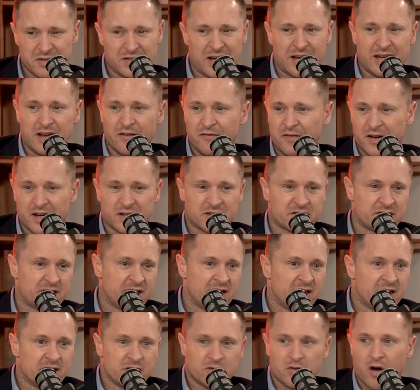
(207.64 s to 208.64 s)
say you fixed
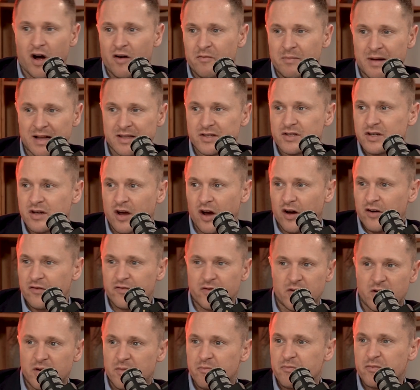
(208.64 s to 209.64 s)
12 months ago
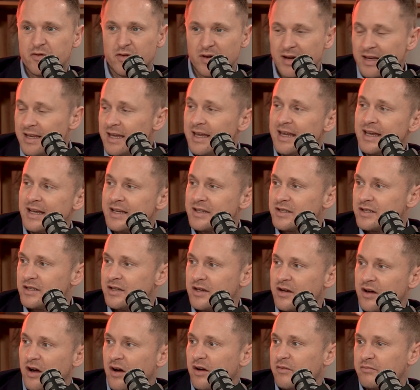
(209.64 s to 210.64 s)
for 3 years and
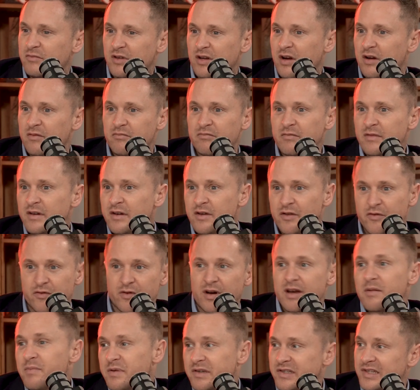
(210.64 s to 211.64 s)
you got,
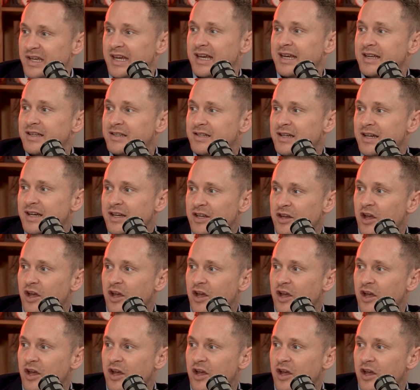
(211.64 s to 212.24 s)
3%,